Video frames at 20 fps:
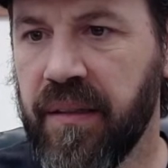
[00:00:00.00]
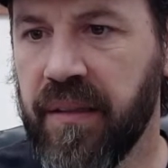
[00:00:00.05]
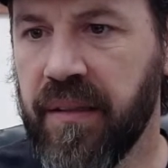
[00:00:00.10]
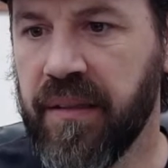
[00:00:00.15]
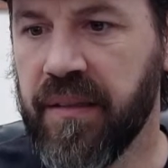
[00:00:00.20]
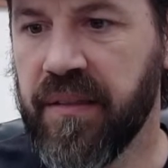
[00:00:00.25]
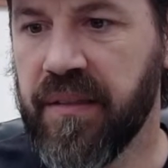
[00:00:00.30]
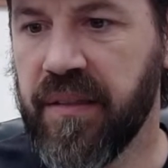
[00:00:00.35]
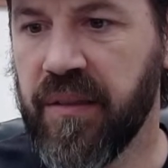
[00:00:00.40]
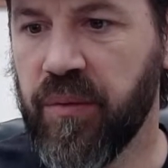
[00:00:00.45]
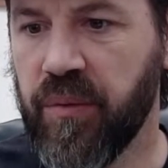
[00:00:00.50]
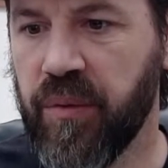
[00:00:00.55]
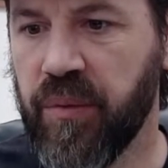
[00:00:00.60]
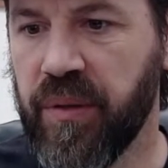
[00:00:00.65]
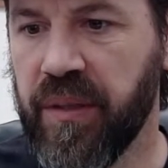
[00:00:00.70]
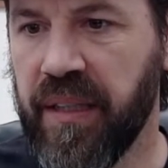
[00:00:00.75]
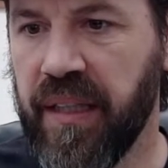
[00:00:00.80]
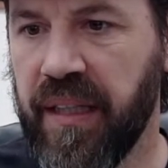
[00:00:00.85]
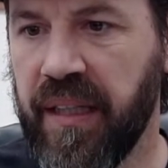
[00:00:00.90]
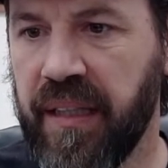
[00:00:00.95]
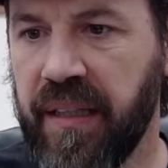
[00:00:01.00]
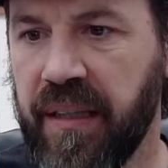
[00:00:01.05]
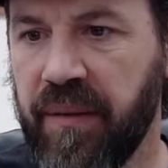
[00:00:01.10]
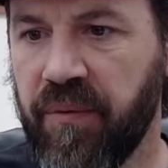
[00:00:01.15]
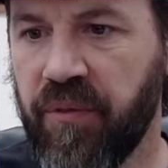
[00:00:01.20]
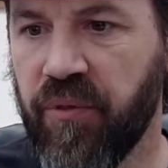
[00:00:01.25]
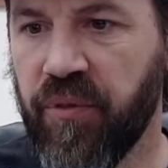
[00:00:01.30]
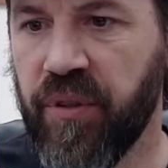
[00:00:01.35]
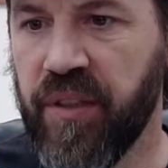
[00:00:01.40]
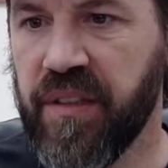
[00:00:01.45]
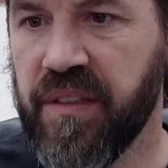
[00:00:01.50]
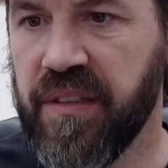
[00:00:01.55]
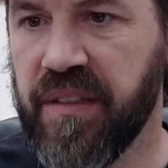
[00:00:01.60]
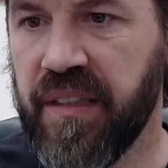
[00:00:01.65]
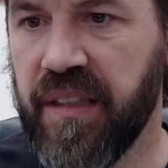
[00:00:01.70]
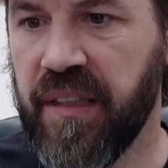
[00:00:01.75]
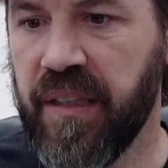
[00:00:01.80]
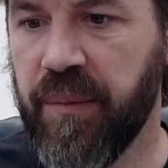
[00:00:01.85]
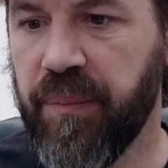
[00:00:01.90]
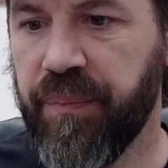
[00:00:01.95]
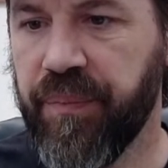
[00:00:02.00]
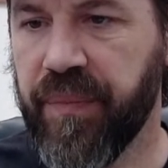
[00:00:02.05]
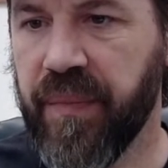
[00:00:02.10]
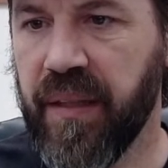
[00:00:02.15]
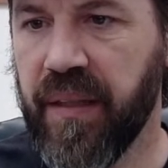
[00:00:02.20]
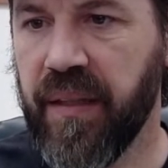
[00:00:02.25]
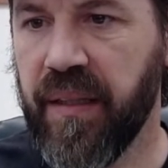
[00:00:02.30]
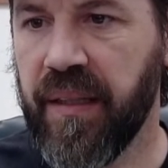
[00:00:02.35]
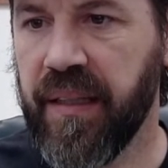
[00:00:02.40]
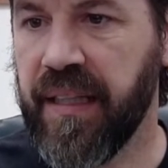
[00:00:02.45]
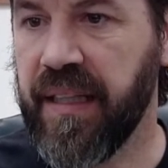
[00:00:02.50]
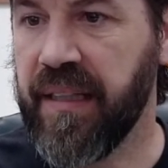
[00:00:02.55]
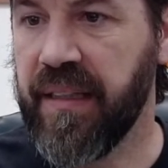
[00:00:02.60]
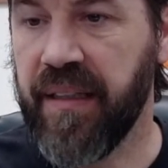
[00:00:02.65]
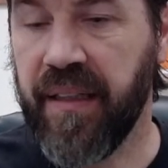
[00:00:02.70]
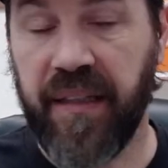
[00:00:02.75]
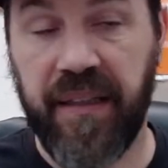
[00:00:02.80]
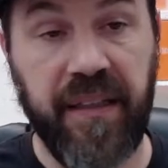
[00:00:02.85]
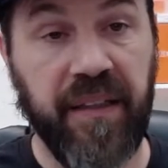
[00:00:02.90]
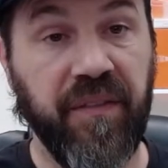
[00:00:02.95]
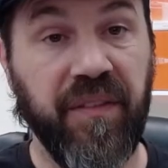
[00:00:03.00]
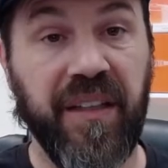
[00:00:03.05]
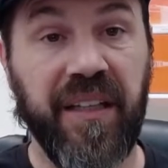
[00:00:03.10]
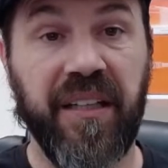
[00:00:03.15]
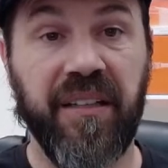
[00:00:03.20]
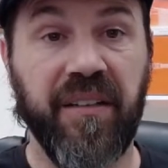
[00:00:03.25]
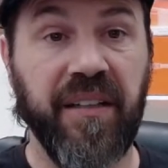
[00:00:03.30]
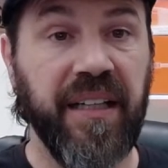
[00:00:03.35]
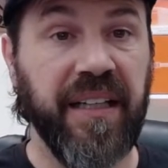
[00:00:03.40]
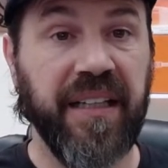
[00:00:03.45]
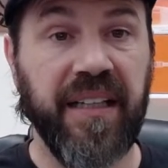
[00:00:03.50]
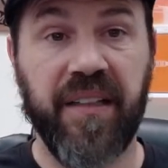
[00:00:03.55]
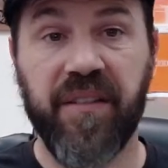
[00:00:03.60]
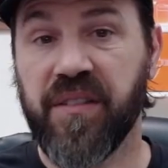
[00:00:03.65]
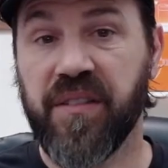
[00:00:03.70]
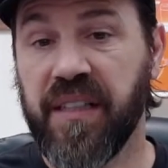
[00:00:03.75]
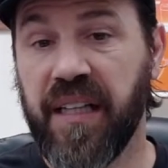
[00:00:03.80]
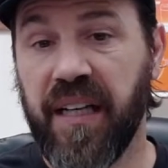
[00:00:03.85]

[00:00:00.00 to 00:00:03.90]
let's see what we got. I'm freezing up again. Uh, if the internet gives